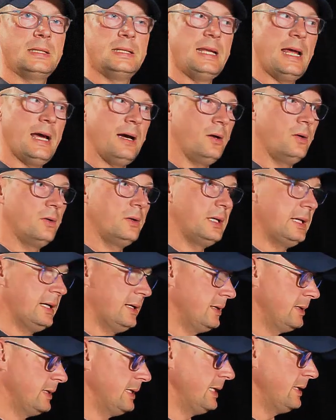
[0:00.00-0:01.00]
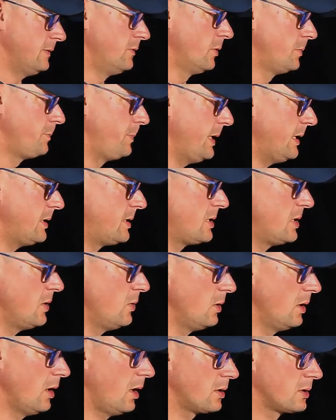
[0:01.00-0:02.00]
Now, uh, it would be
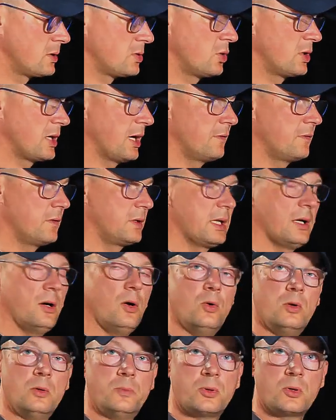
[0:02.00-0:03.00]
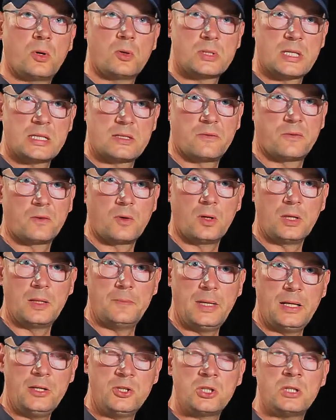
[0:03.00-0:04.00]
too long to cover the whole process of
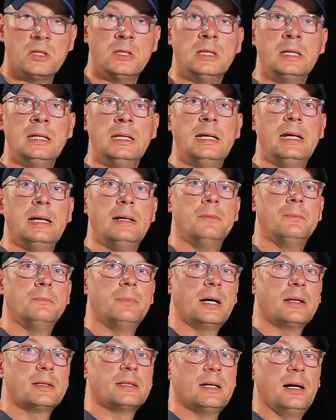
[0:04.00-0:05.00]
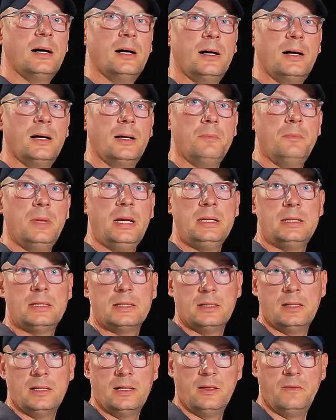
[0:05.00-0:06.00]
collimation, but I made
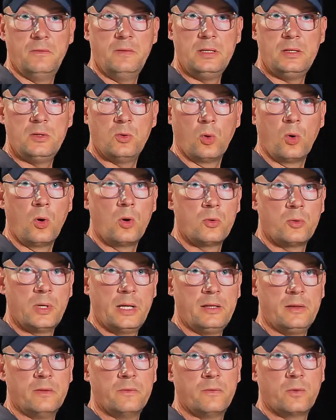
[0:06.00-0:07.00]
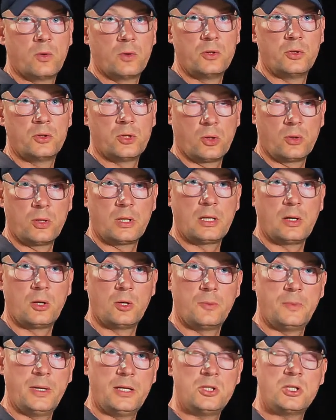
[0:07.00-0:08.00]
a video already for Newtonian
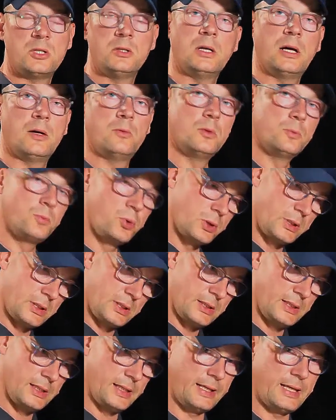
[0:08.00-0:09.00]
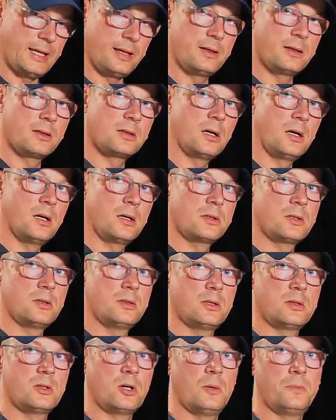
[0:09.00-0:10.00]
collimation. I will put again a card
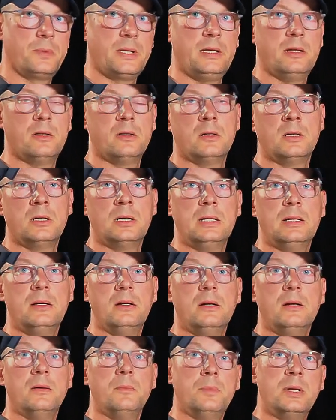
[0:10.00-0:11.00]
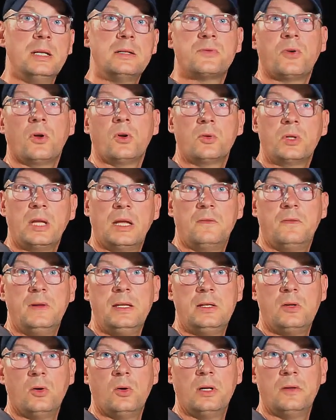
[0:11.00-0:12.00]
on the top here. Please follow that
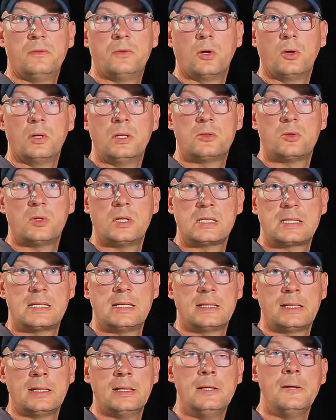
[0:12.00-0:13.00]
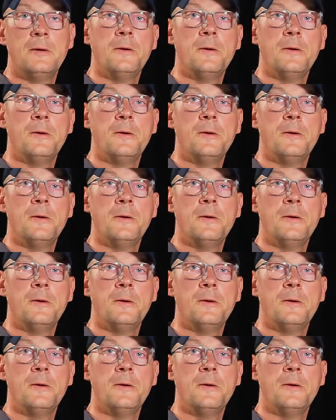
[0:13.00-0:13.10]
video if you're interested.